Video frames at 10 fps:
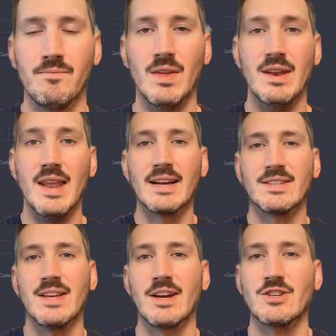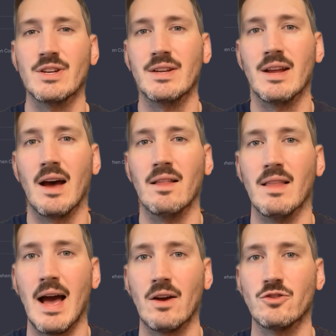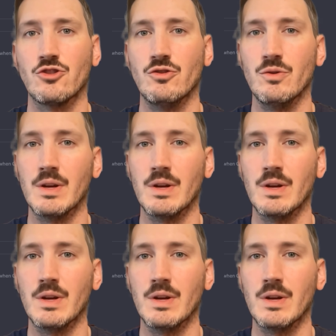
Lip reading: The next section allows you to